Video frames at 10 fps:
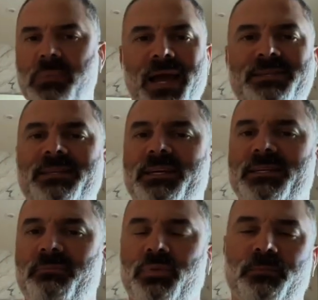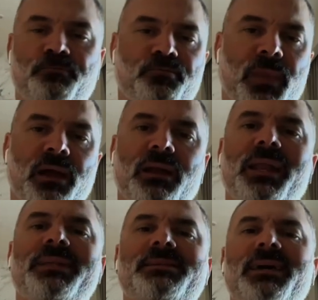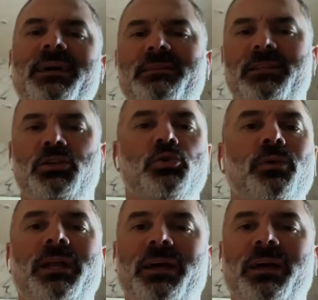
As an example, let's say that you will